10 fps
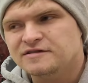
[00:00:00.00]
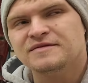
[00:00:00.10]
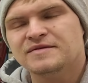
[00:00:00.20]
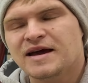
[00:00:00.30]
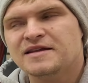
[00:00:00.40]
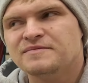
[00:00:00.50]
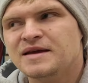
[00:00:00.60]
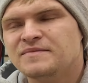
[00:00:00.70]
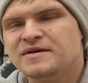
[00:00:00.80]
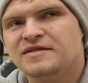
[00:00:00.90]
It had to
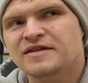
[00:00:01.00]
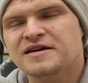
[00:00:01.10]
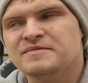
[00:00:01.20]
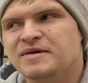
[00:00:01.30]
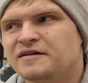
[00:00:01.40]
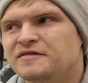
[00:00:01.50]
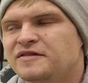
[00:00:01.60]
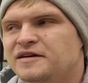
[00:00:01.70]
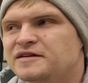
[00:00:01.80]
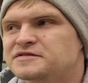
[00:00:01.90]
make me think about
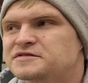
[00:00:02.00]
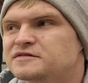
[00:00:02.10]
things,